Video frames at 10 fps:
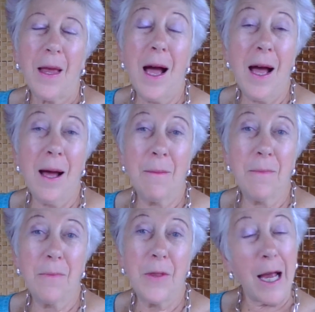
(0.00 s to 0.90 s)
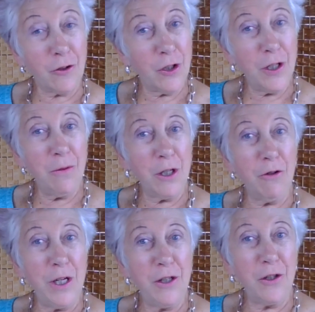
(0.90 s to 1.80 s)
that actually you
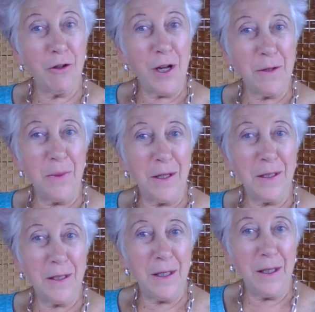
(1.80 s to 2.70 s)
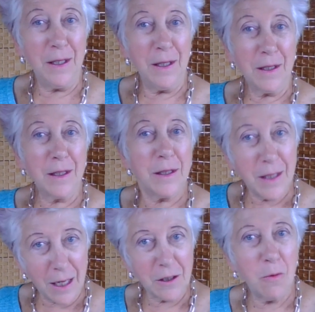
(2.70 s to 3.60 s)
increase your credibility? Because
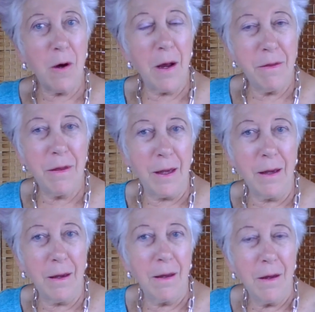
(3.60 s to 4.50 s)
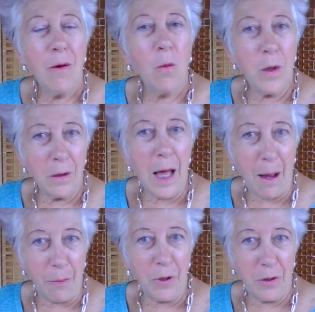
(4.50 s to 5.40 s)
that's what I think will
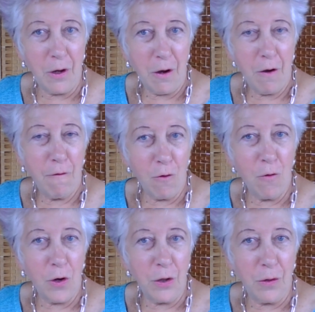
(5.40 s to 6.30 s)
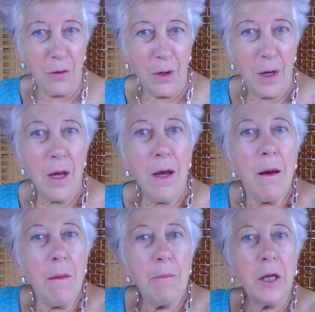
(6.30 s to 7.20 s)
happen for you.
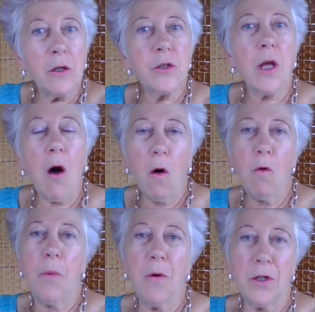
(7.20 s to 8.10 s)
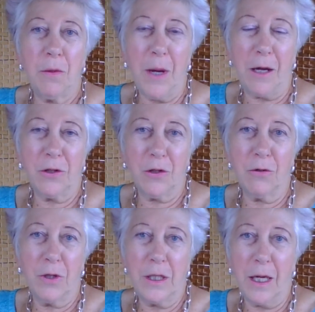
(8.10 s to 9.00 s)
Because the whole point about
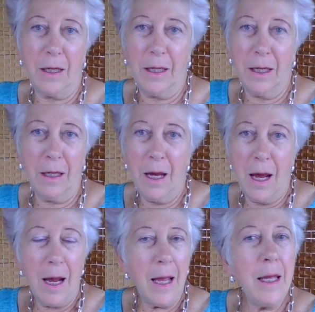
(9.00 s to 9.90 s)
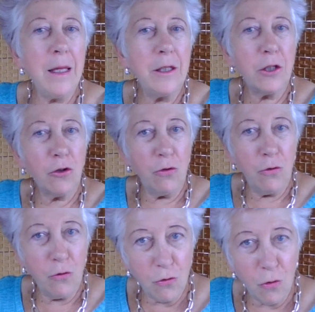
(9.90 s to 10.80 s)
storytelling is
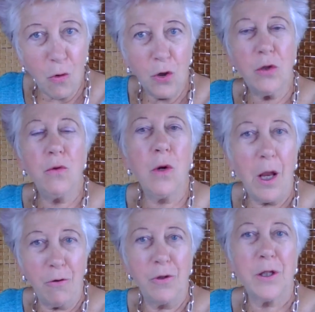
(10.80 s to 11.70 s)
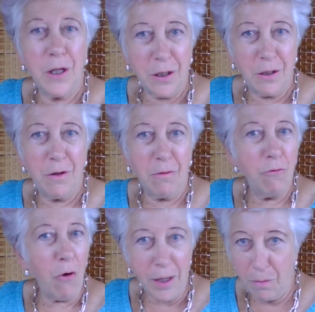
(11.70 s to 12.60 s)
to draw you closer to the
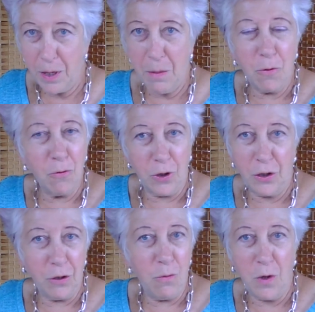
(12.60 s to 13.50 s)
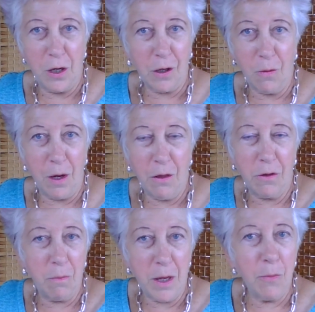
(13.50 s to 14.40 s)
right people to do work with,
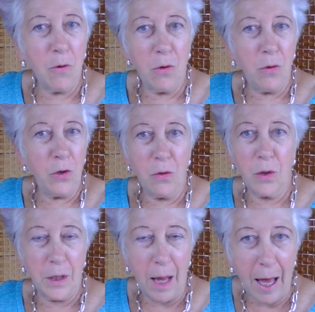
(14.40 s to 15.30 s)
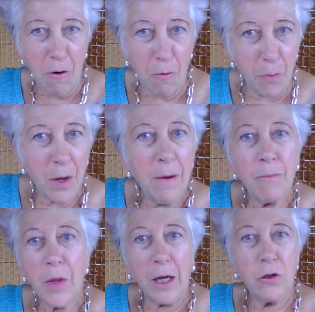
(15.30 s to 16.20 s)
the people who you can help
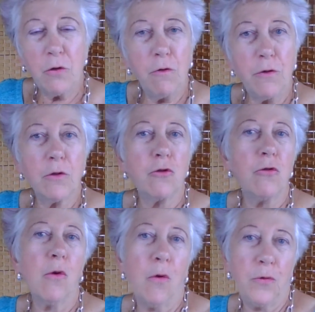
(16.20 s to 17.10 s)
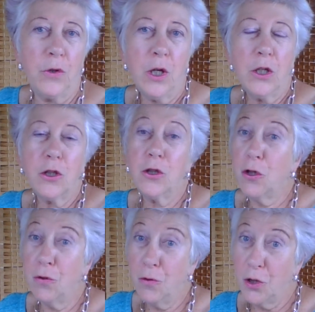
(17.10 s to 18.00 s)
and who feel drawn to
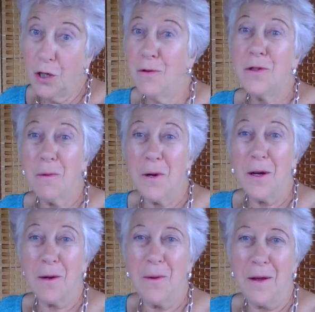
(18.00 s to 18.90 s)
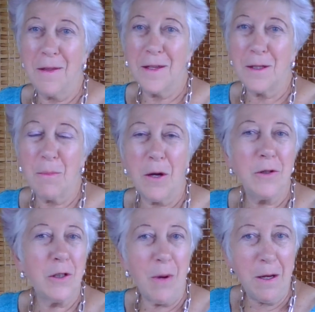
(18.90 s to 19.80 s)
choose you to work with, as
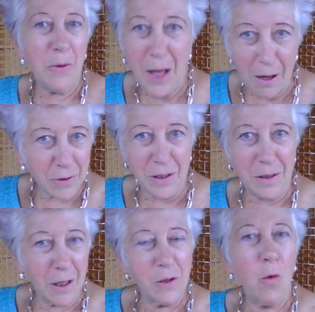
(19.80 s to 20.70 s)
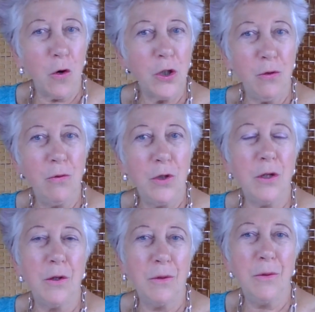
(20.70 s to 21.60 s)
opposed to anybody else that does what you
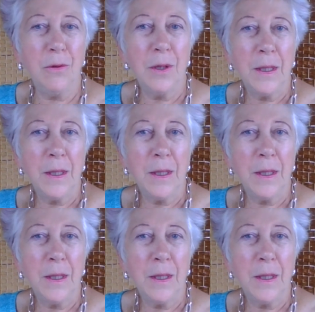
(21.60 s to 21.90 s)
do.